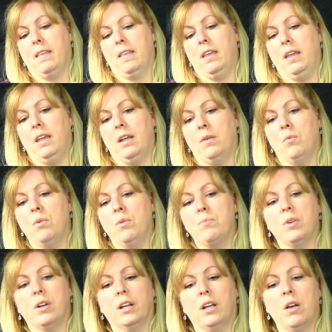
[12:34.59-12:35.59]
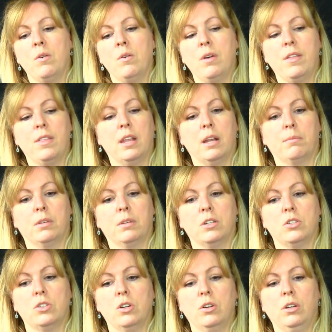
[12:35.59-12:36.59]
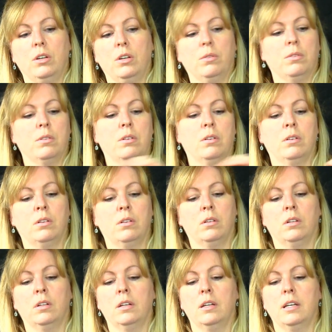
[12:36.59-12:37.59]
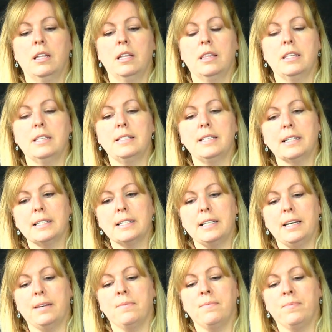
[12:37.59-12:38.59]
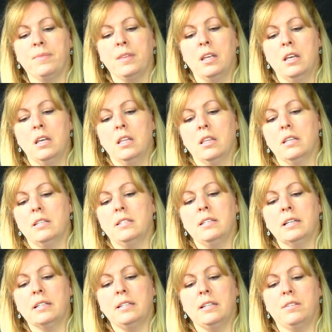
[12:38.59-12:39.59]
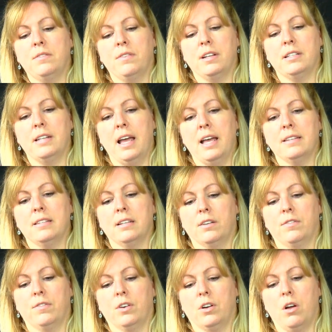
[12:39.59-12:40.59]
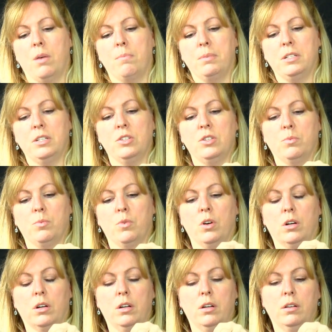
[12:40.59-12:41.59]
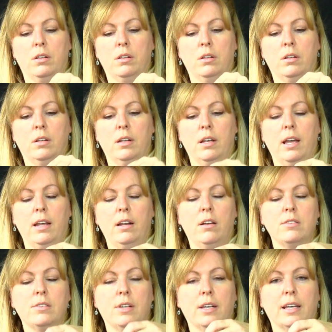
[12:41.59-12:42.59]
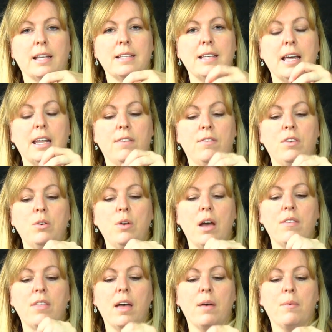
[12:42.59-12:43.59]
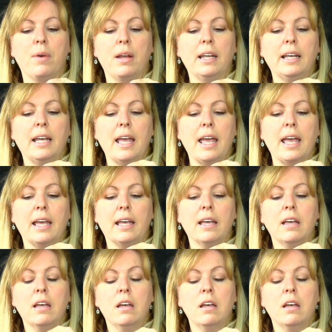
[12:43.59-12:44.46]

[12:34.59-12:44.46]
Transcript: And one more to go, and then I'm going to show you the 60. The 60 is fantastic for competition work. And also, like I said, if you have that wedding cake